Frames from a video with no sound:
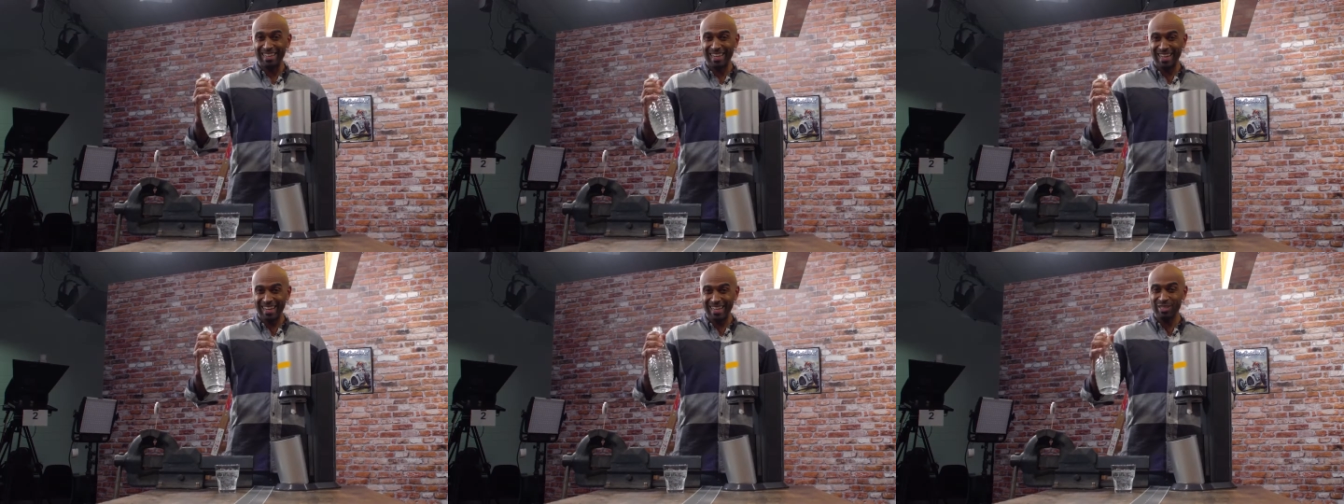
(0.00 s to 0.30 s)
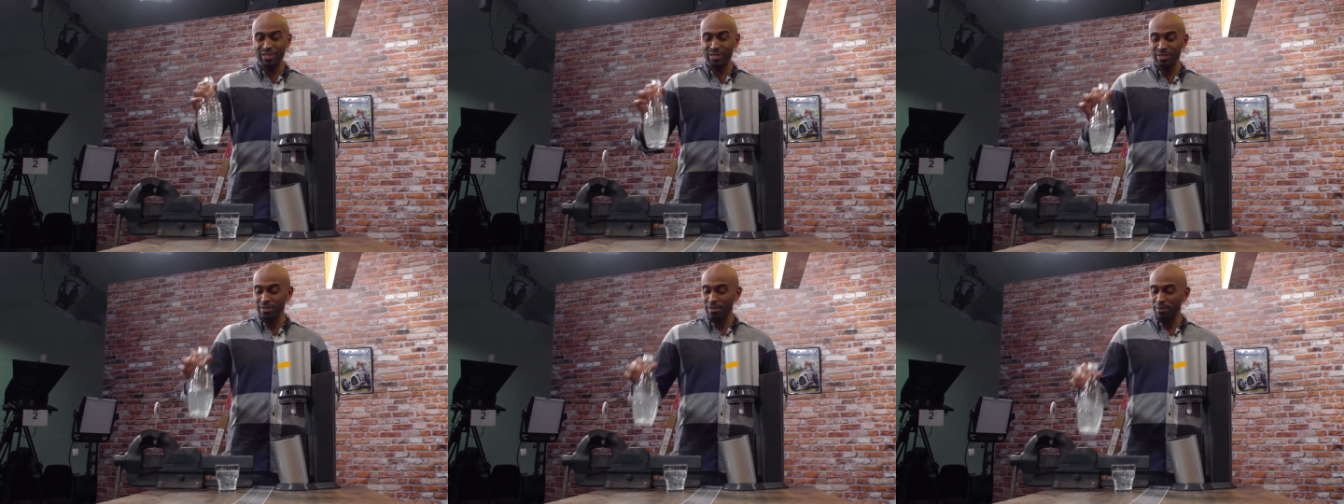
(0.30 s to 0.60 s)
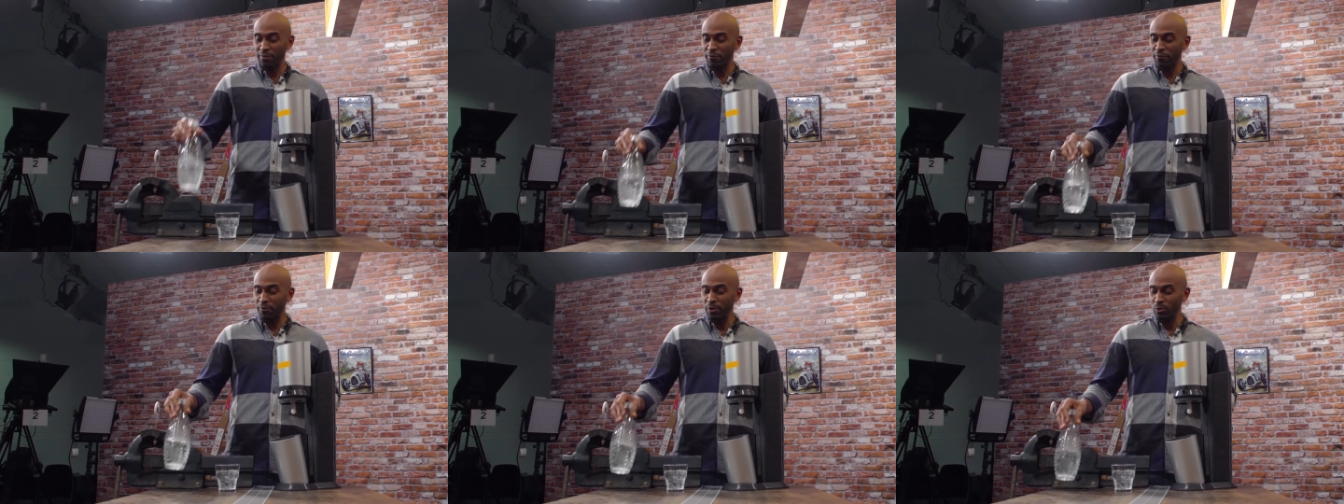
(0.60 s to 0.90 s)
I
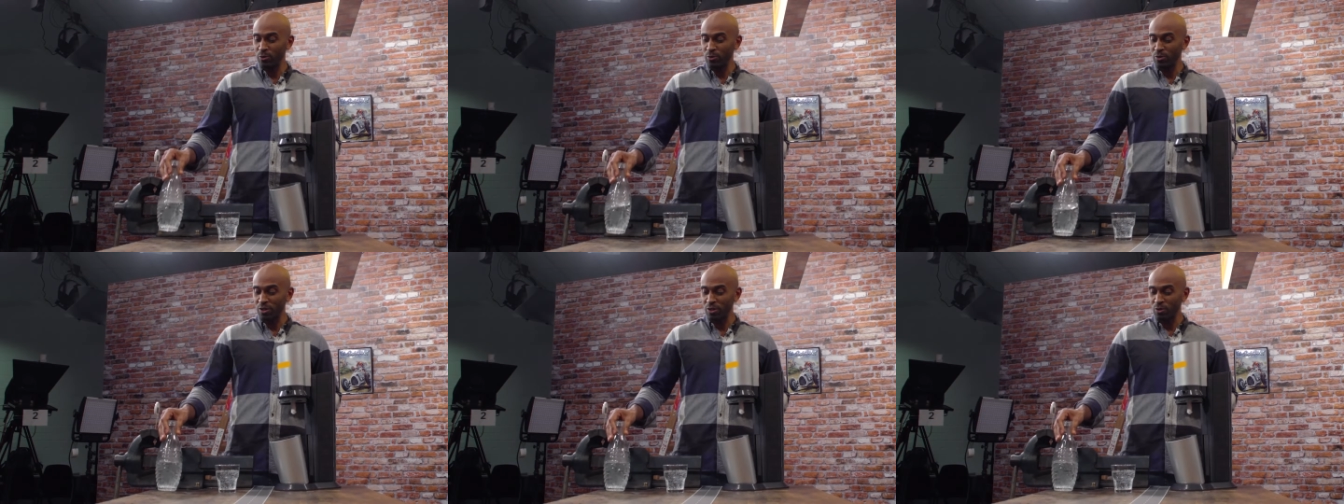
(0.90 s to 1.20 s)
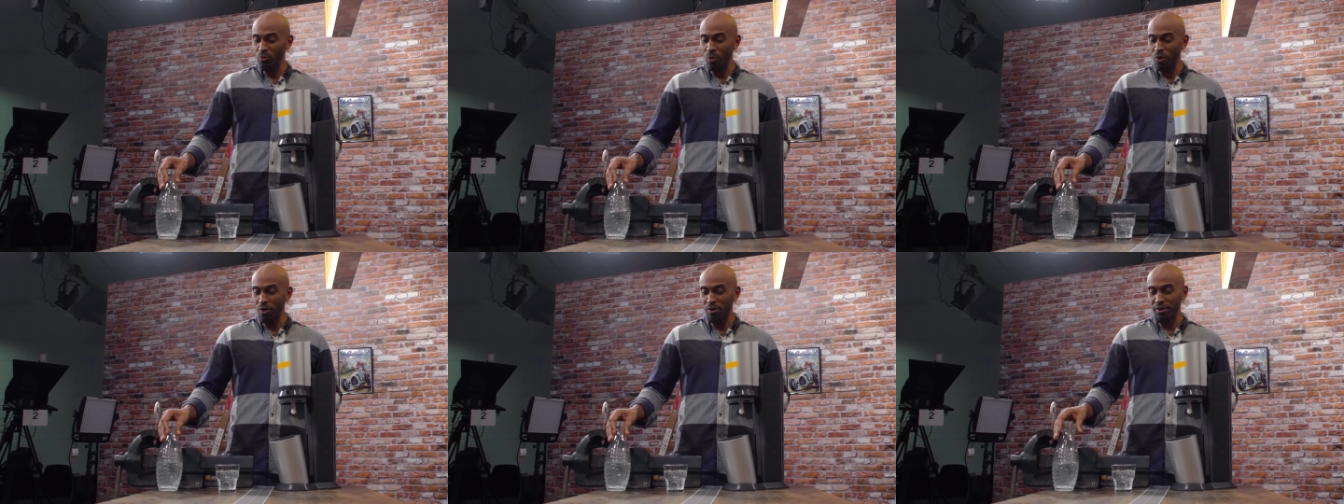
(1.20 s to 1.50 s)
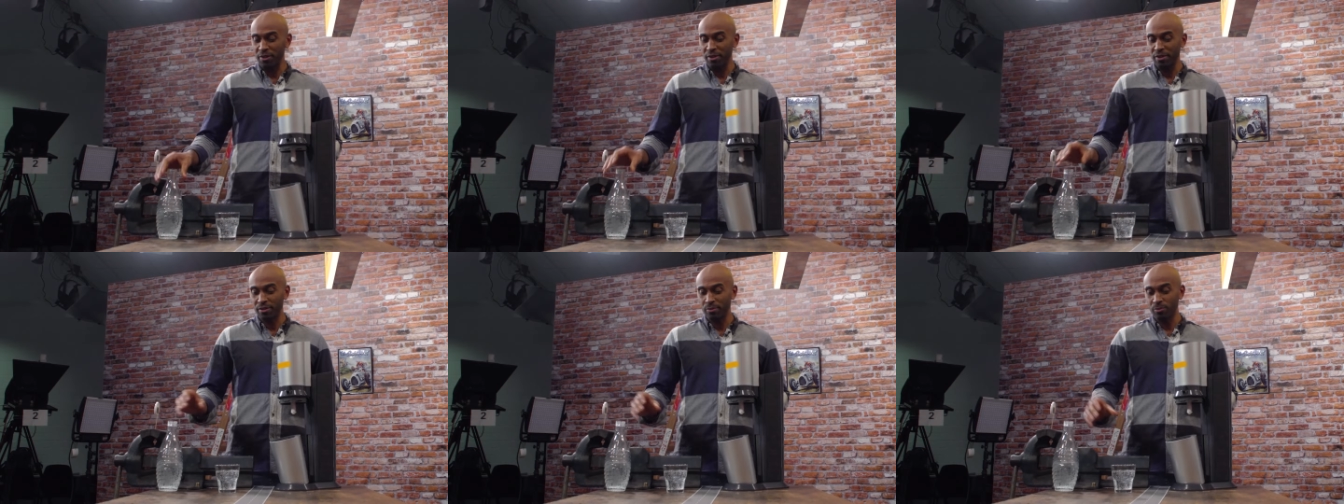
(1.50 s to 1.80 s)
just infused this
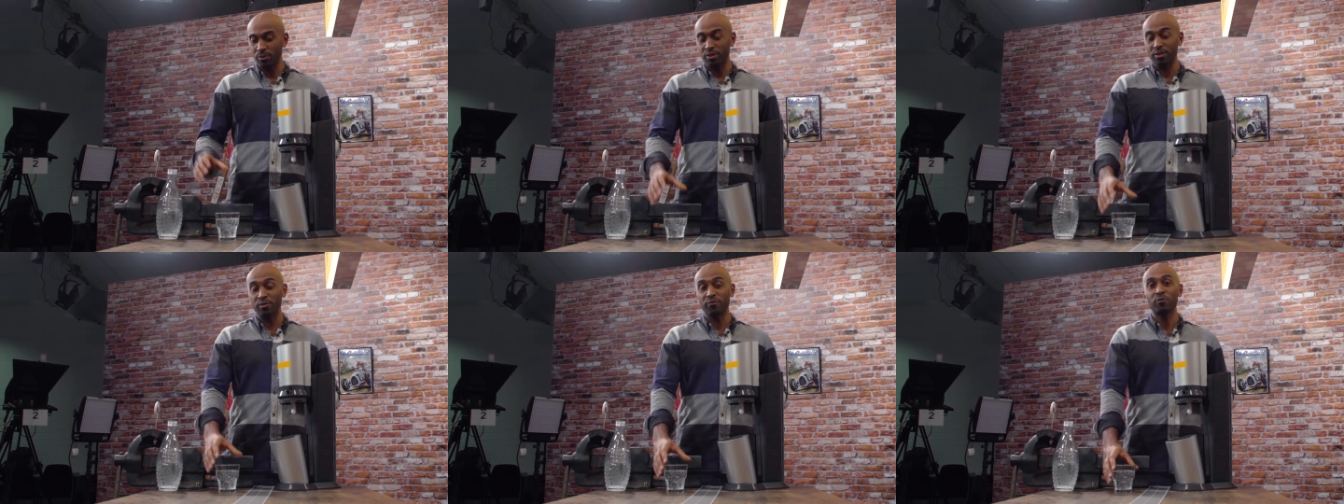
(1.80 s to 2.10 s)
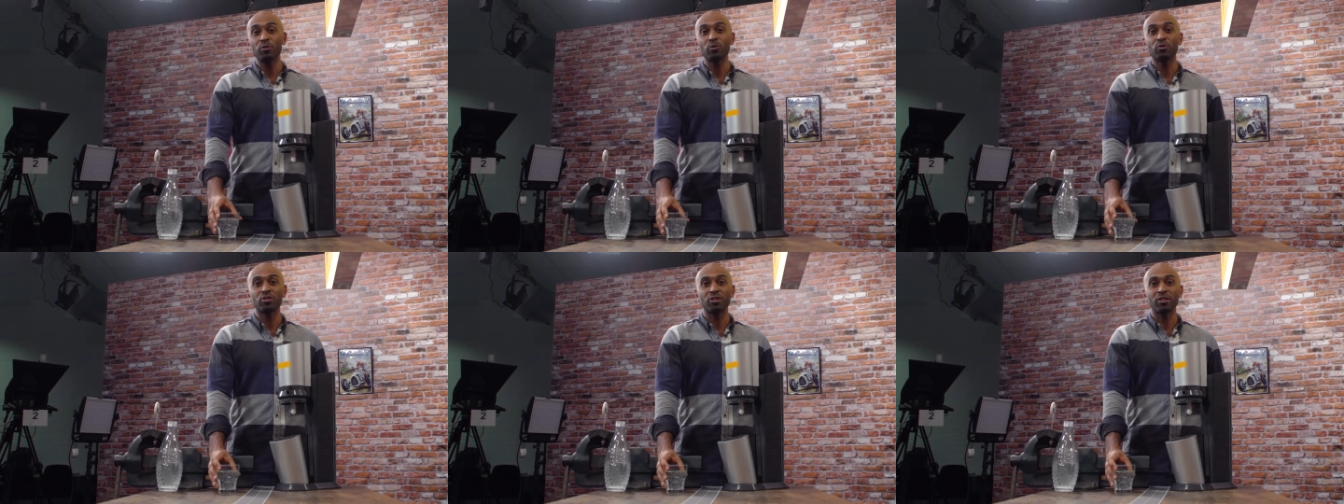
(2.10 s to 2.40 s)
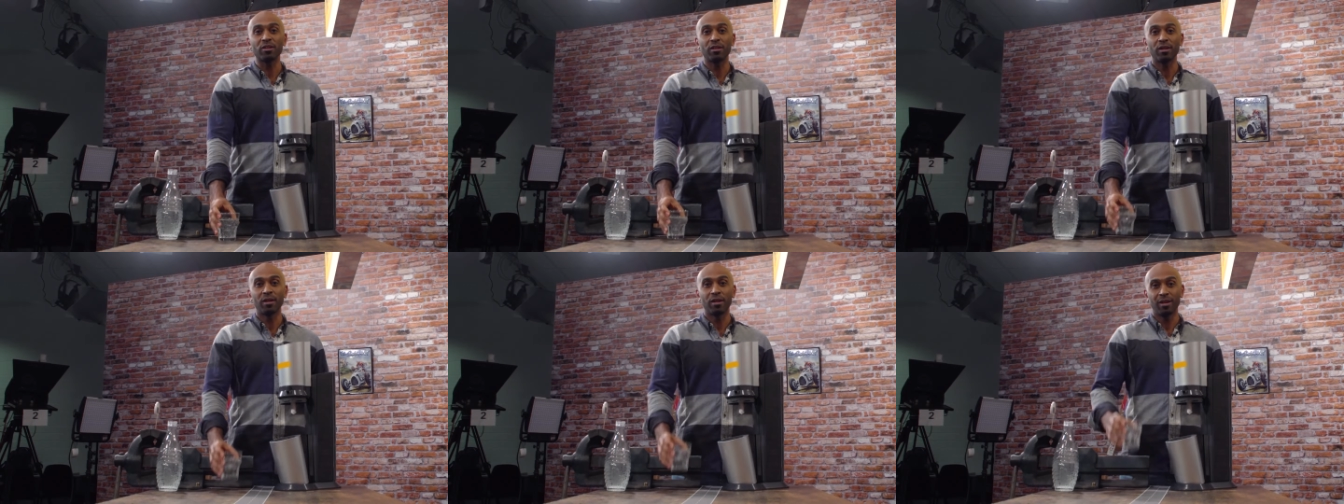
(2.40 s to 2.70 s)
water with the
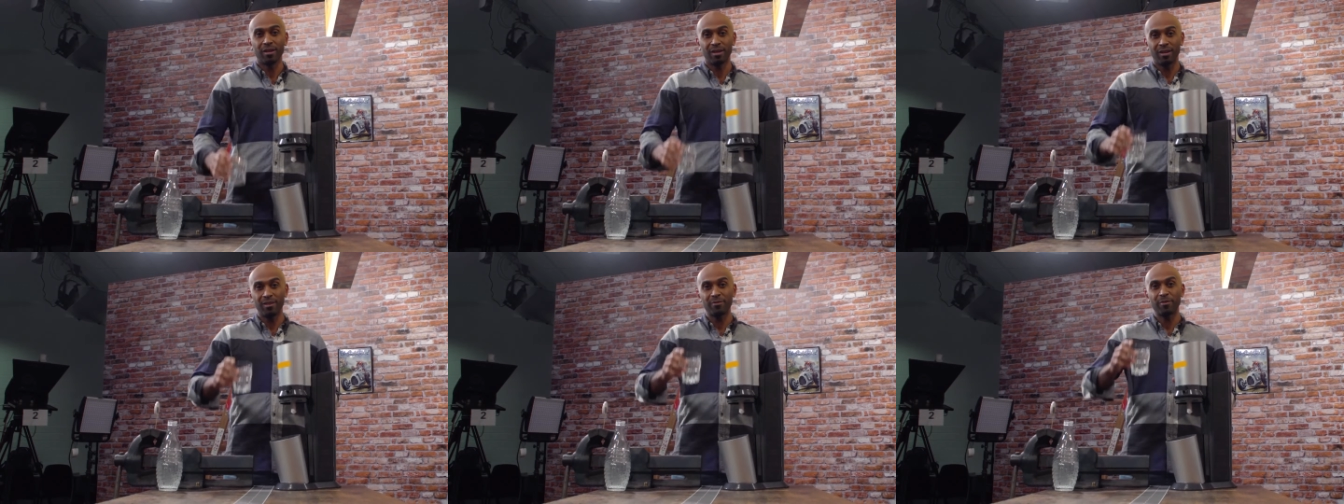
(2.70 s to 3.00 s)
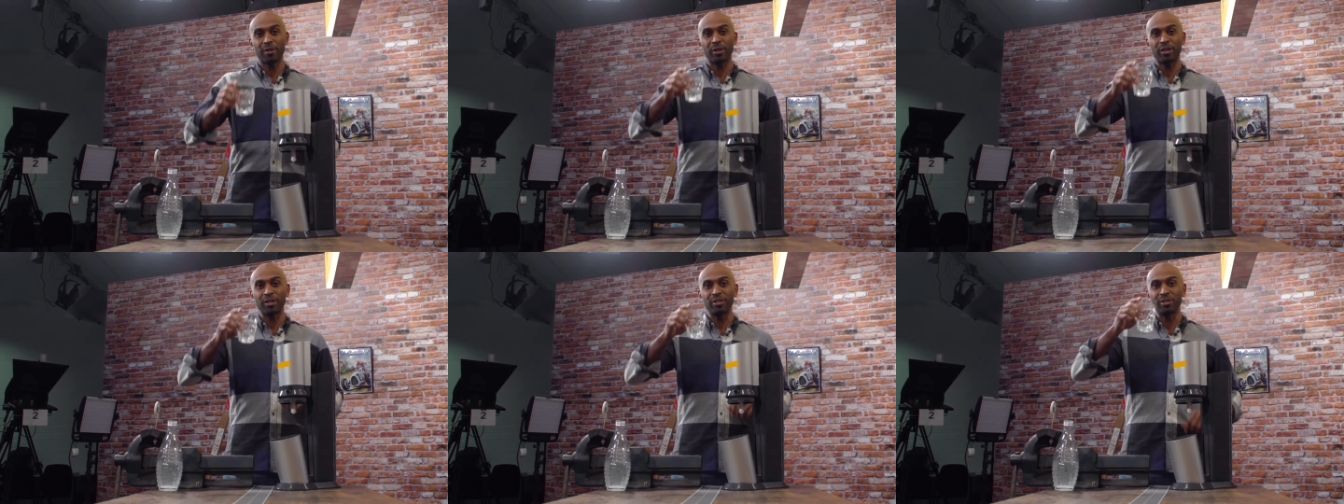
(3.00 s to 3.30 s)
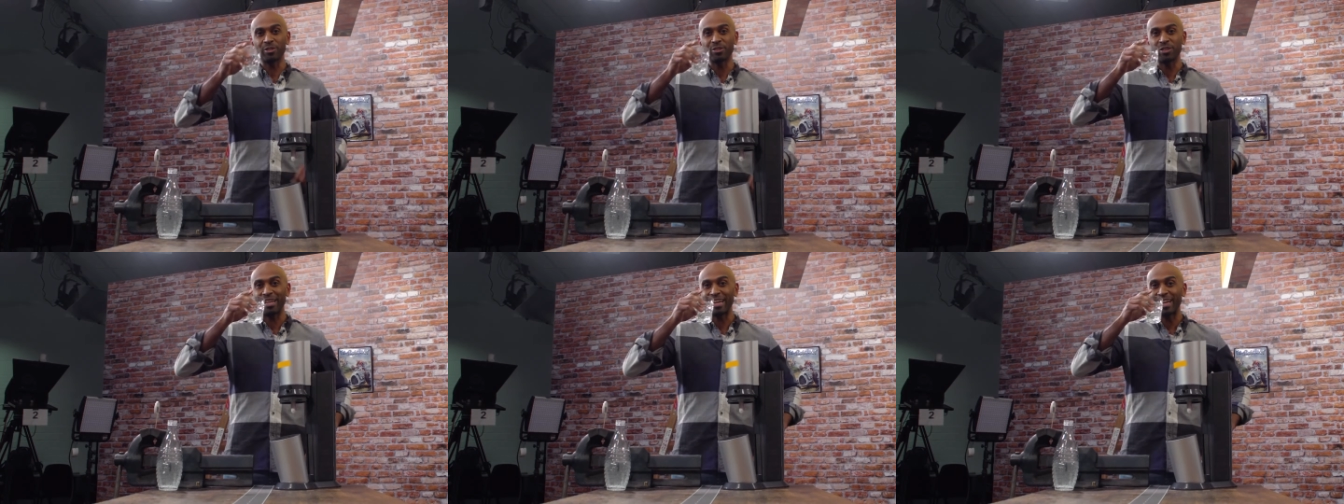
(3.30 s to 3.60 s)
future of air
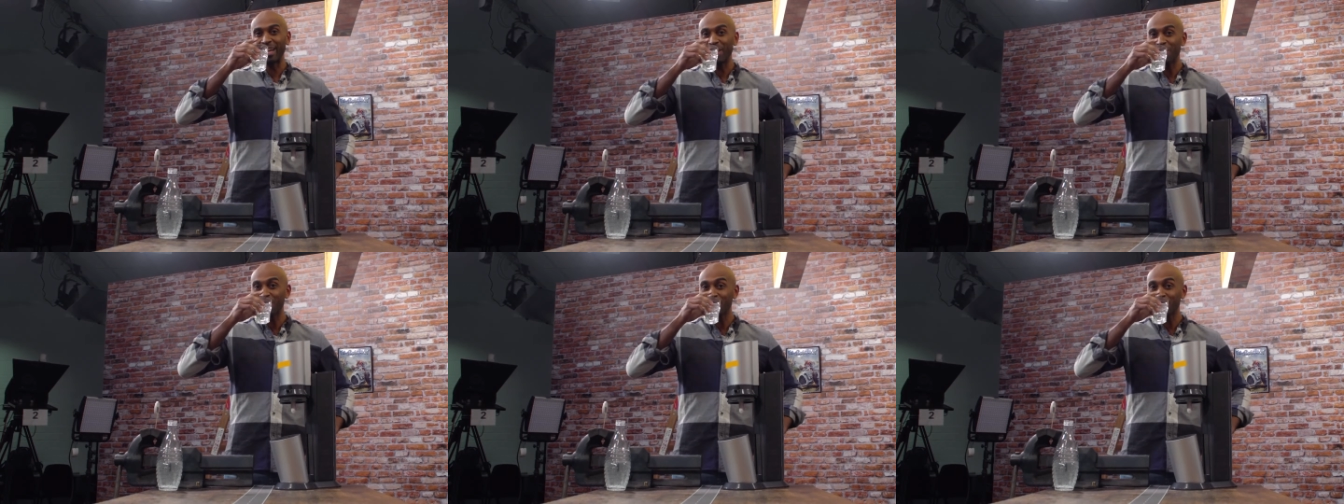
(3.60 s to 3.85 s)
conditioning.